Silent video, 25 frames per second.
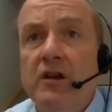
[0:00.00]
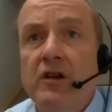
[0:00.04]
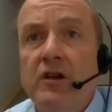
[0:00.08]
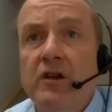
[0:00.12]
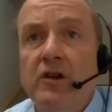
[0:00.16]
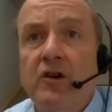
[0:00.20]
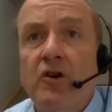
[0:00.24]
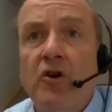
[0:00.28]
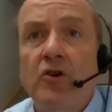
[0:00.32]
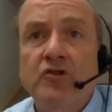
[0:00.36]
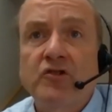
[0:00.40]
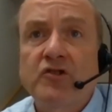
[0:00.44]

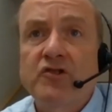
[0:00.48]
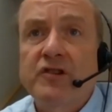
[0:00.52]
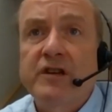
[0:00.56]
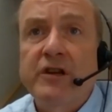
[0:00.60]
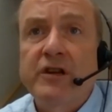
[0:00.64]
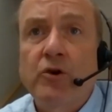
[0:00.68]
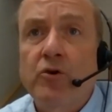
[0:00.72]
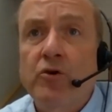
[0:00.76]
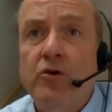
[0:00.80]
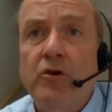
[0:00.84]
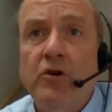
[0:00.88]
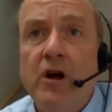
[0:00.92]

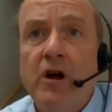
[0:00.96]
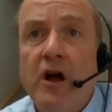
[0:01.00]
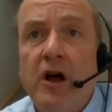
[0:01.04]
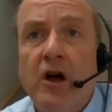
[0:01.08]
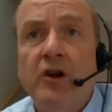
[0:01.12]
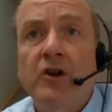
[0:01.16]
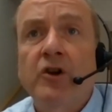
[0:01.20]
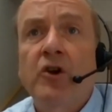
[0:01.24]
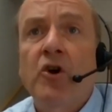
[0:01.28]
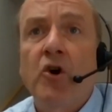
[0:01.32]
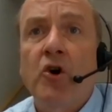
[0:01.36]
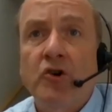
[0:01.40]
consciously or
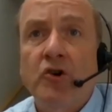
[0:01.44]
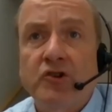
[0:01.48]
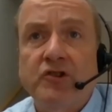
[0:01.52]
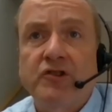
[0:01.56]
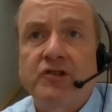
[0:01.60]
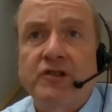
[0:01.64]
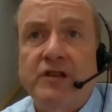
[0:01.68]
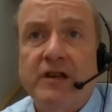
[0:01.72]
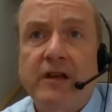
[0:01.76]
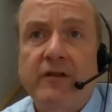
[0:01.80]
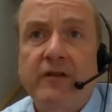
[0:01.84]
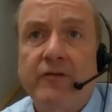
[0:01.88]

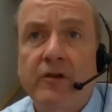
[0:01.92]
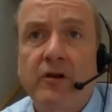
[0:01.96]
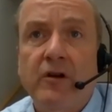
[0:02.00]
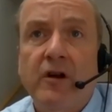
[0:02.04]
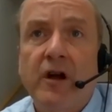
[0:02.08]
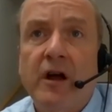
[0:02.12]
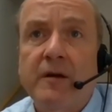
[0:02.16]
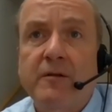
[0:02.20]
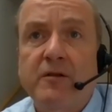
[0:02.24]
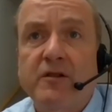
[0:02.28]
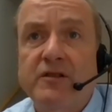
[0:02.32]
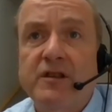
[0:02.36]
unconsciously, if you
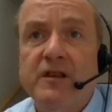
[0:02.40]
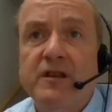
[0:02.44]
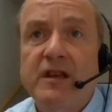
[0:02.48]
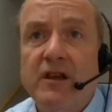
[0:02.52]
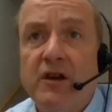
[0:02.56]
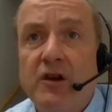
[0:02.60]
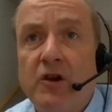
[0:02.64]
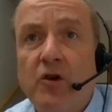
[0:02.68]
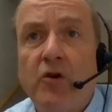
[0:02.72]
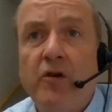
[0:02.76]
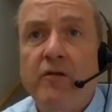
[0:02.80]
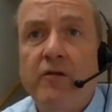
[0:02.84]
like, because I
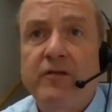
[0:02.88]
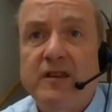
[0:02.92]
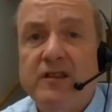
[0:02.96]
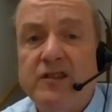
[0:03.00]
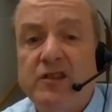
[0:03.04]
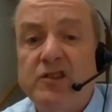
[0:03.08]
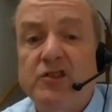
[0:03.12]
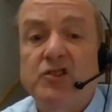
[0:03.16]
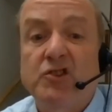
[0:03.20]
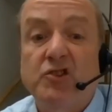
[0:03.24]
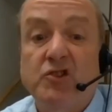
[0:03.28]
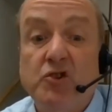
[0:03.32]
think a lot of
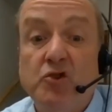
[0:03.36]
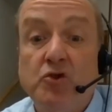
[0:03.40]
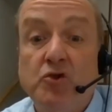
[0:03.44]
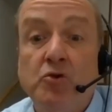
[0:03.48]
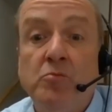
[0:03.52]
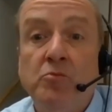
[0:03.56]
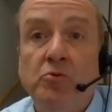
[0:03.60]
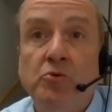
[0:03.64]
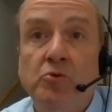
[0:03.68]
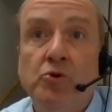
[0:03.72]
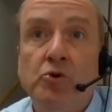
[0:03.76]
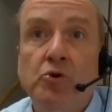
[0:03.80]
this is just
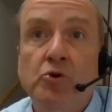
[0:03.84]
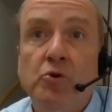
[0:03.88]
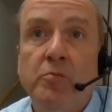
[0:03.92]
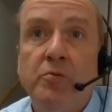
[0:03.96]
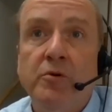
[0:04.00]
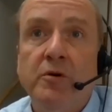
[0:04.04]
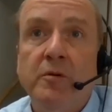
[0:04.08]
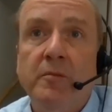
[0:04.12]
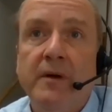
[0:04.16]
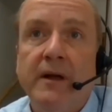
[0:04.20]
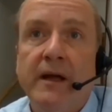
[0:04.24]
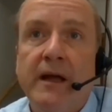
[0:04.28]
normal
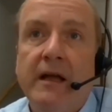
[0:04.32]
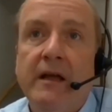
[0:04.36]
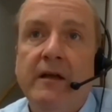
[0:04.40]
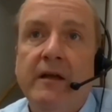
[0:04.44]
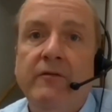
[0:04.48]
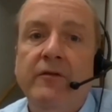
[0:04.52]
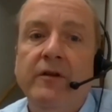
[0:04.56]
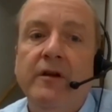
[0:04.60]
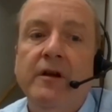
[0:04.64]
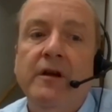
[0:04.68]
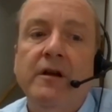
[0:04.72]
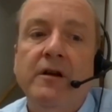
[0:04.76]
corporate
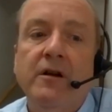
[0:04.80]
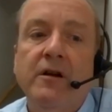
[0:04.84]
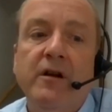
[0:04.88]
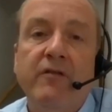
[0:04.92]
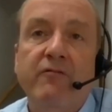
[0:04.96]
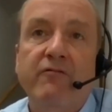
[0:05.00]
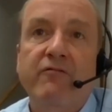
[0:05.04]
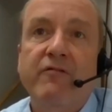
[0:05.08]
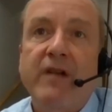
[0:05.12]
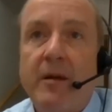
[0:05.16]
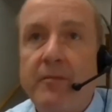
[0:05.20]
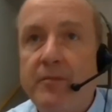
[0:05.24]
behavior, kind
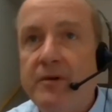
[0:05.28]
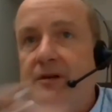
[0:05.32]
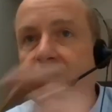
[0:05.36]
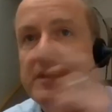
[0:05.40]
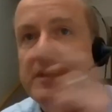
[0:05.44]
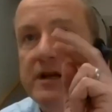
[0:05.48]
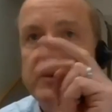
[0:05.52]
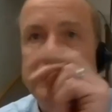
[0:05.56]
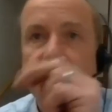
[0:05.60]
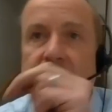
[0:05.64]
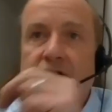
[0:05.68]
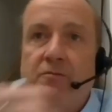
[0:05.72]
of
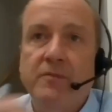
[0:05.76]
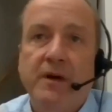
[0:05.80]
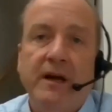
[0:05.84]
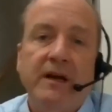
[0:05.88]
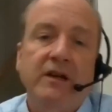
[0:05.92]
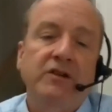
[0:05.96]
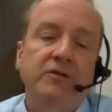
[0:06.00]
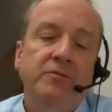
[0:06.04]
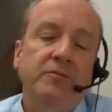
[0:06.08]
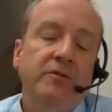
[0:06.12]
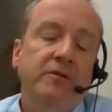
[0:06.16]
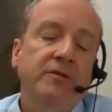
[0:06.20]
reputation
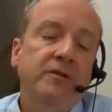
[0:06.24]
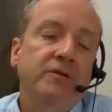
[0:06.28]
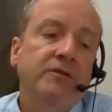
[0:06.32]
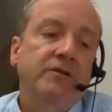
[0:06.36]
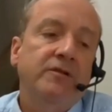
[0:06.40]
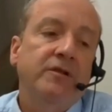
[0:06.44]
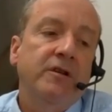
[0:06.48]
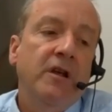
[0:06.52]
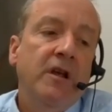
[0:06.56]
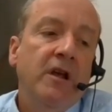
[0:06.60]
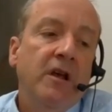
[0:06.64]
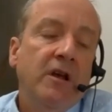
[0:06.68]

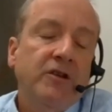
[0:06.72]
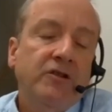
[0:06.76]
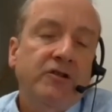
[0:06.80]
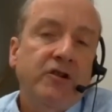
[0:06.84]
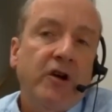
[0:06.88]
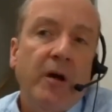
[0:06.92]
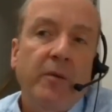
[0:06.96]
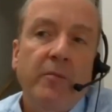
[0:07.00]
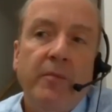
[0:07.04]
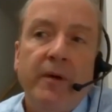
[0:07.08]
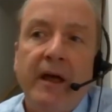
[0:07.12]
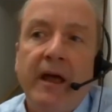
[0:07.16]
management
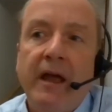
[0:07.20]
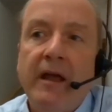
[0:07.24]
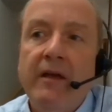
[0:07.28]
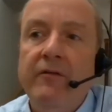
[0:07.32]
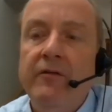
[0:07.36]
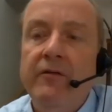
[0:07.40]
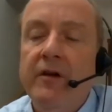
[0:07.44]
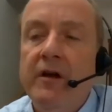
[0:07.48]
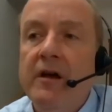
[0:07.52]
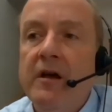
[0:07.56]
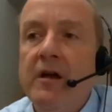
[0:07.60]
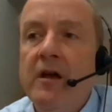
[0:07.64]
type
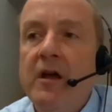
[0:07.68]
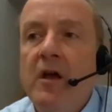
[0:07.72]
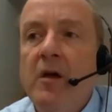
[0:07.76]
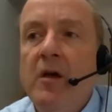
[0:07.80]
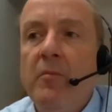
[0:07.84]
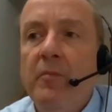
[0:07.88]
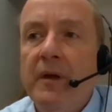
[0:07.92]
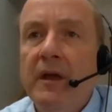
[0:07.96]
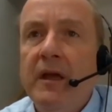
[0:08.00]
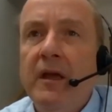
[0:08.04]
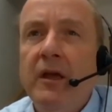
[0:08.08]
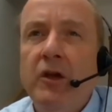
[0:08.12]
behavior,
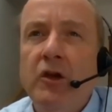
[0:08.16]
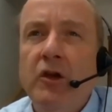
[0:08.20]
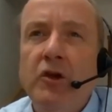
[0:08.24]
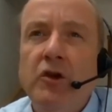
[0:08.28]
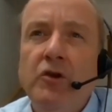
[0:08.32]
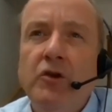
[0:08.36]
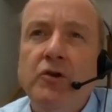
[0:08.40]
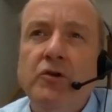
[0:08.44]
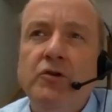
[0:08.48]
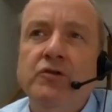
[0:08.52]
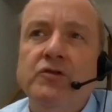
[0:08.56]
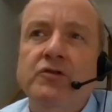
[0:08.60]
being
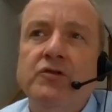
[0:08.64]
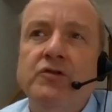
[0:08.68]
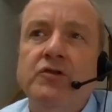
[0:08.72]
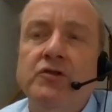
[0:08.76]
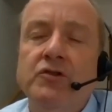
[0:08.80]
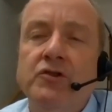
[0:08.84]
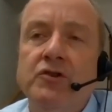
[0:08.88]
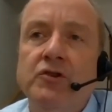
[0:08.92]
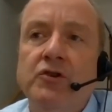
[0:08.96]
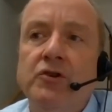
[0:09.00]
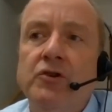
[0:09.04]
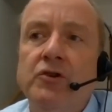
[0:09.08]

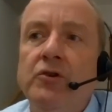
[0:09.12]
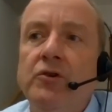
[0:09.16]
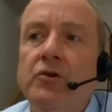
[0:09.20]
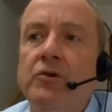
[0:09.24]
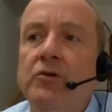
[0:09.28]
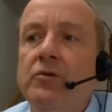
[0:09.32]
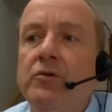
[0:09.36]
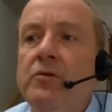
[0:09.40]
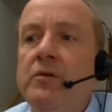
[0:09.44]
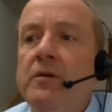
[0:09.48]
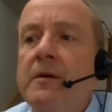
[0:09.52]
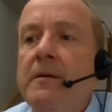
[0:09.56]
used
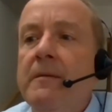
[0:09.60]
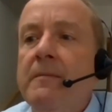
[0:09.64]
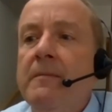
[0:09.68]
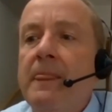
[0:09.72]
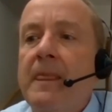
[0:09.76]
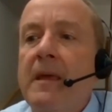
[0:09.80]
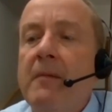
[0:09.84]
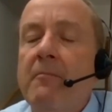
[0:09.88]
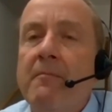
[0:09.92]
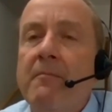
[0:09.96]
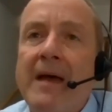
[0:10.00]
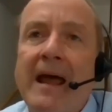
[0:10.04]
to
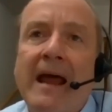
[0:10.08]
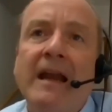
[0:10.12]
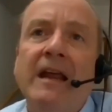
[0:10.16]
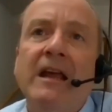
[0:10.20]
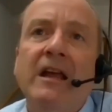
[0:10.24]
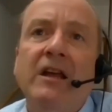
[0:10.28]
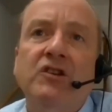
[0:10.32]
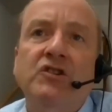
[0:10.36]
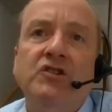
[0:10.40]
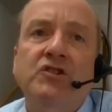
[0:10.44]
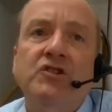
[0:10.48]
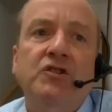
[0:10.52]

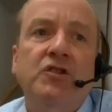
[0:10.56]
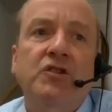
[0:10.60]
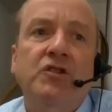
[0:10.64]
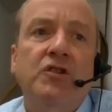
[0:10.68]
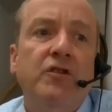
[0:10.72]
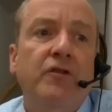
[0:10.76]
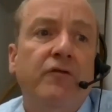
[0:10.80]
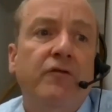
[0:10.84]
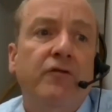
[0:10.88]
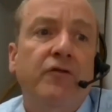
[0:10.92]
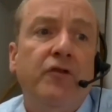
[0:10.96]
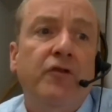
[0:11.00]
manage
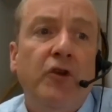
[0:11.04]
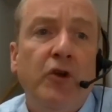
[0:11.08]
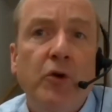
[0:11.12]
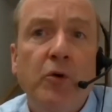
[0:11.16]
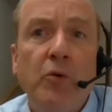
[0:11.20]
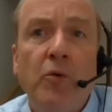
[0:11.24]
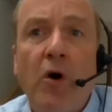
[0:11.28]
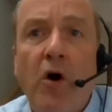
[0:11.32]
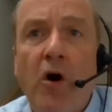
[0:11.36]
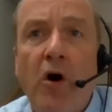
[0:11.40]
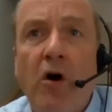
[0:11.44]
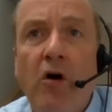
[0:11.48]
the
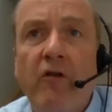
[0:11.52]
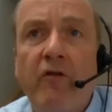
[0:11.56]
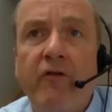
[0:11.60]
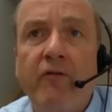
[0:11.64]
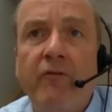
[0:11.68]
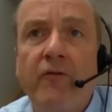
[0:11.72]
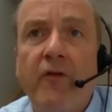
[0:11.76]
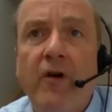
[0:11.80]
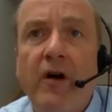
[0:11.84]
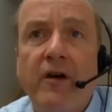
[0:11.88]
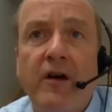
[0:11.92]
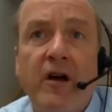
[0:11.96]
view of
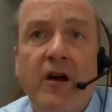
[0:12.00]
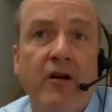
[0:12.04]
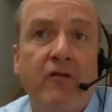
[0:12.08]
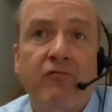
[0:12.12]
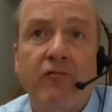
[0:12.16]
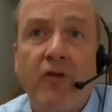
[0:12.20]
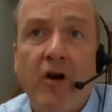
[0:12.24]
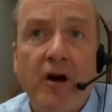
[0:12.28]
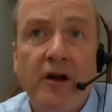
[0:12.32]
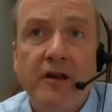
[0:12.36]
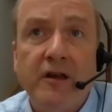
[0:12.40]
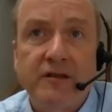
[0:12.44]

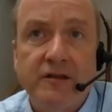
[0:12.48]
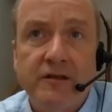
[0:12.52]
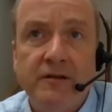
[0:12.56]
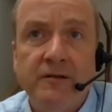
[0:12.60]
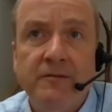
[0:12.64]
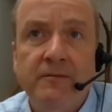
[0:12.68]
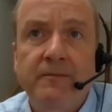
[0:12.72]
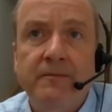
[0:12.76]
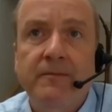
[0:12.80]
Horizon